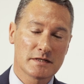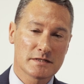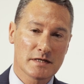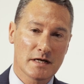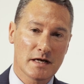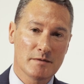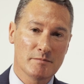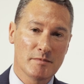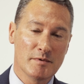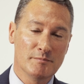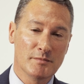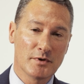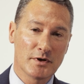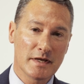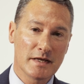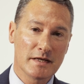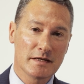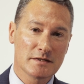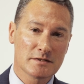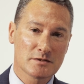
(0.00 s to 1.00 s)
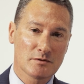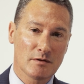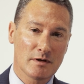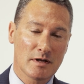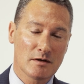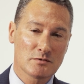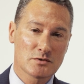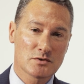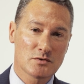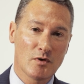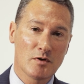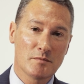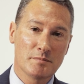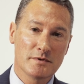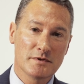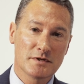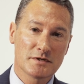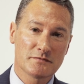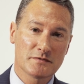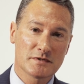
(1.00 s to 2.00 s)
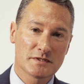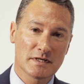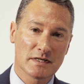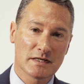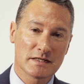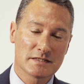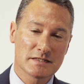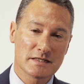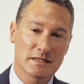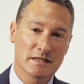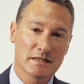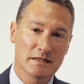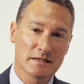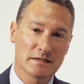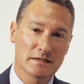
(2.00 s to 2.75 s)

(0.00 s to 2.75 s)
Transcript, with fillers: time and money to allow us to open this facility.